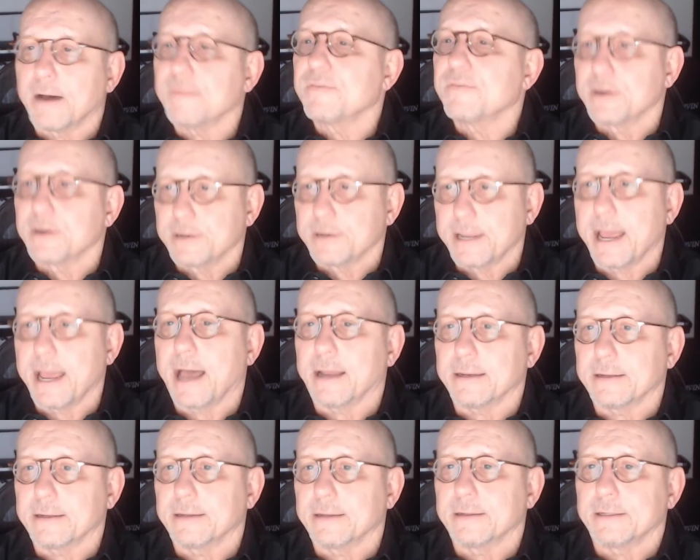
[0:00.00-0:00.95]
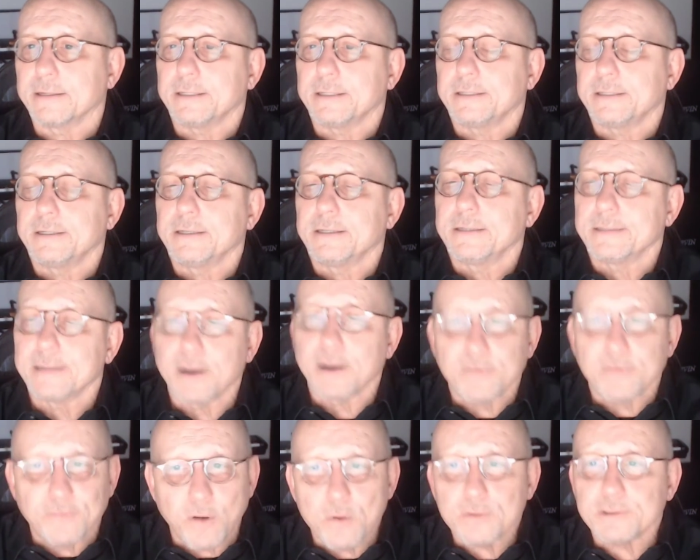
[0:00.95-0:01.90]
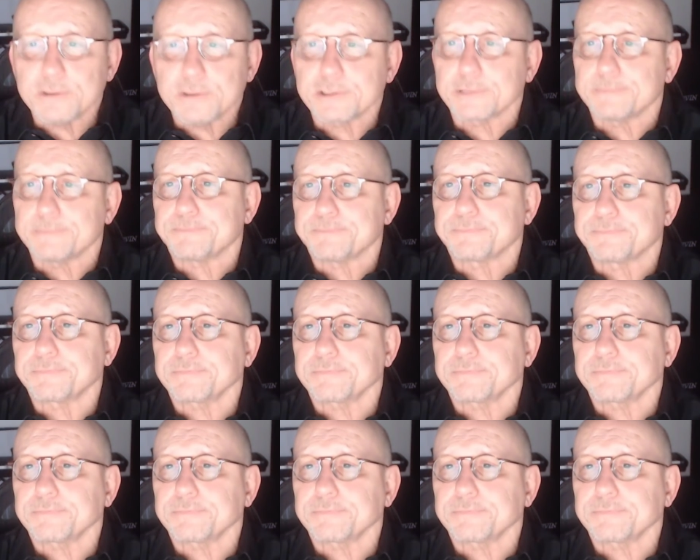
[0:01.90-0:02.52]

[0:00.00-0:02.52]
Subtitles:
of their debt. Now, folks,